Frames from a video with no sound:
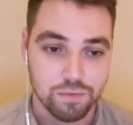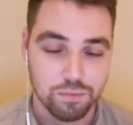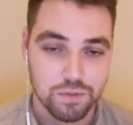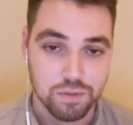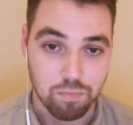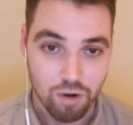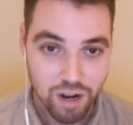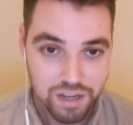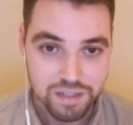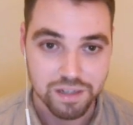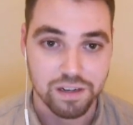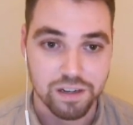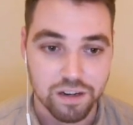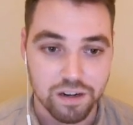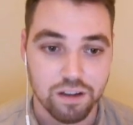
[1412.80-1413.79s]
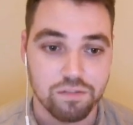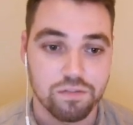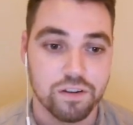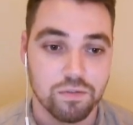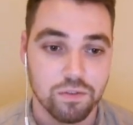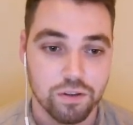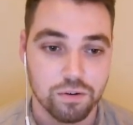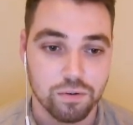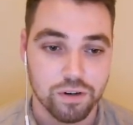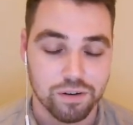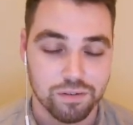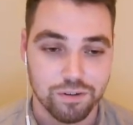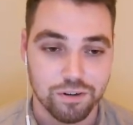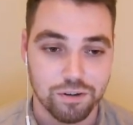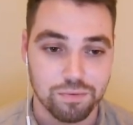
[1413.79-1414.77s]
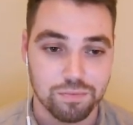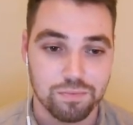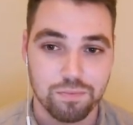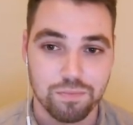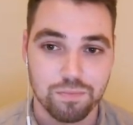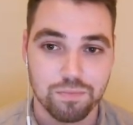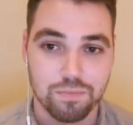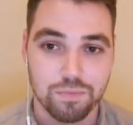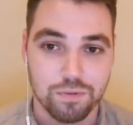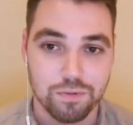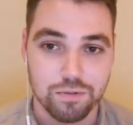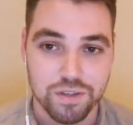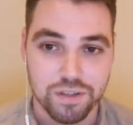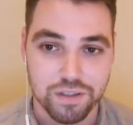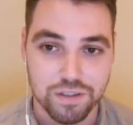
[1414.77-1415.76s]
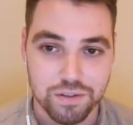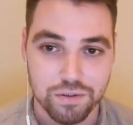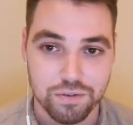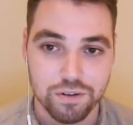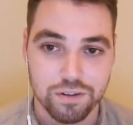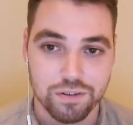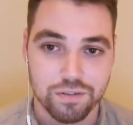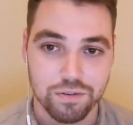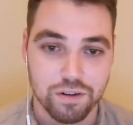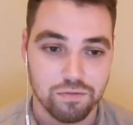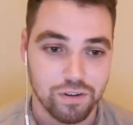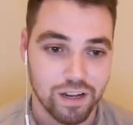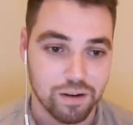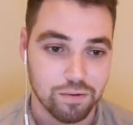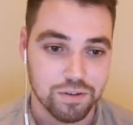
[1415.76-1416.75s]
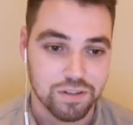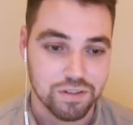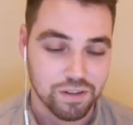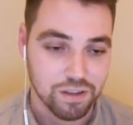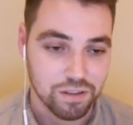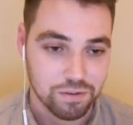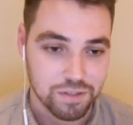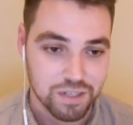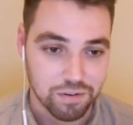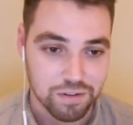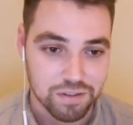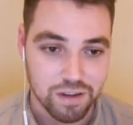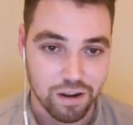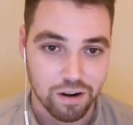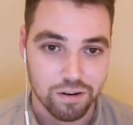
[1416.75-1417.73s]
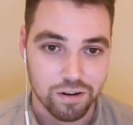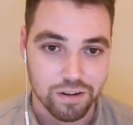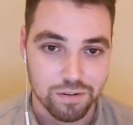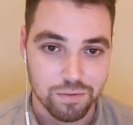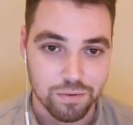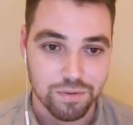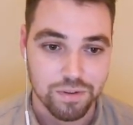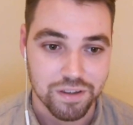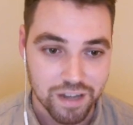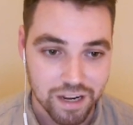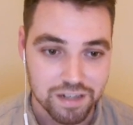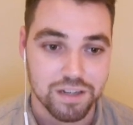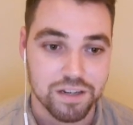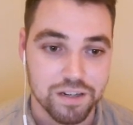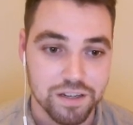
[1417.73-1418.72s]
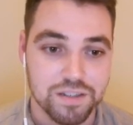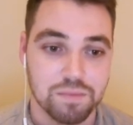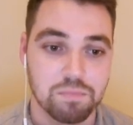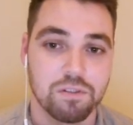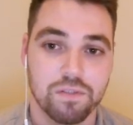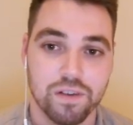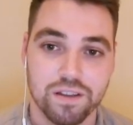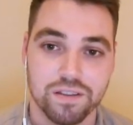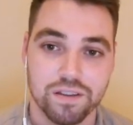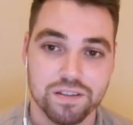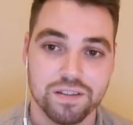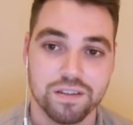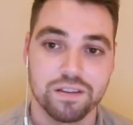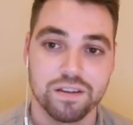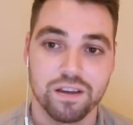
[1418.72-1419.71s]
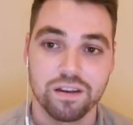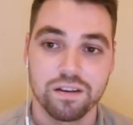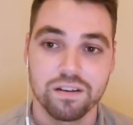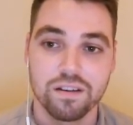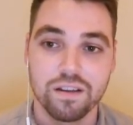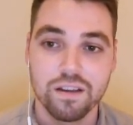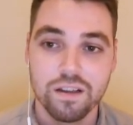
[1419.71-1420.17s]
surprisingly enough, even though using these two different languages together sounded scary, it actually did simplify things in the end.